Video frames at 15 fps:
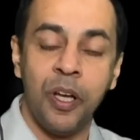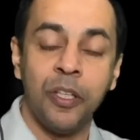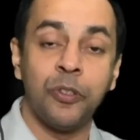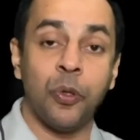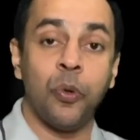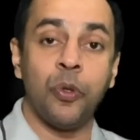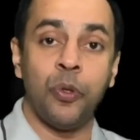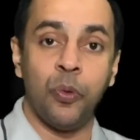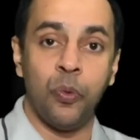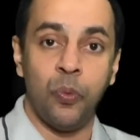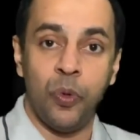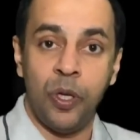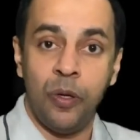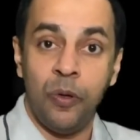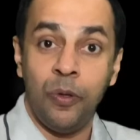So you
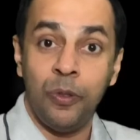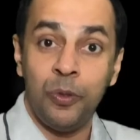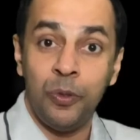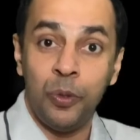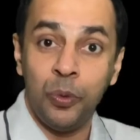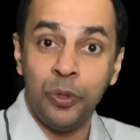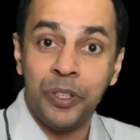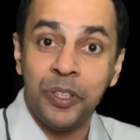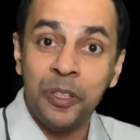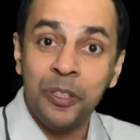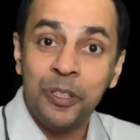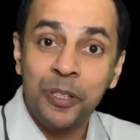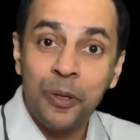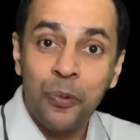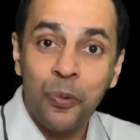will do
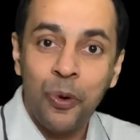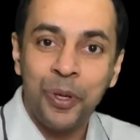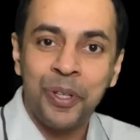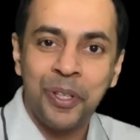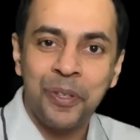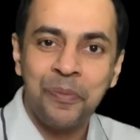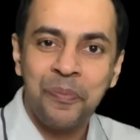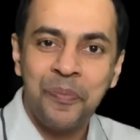sincere work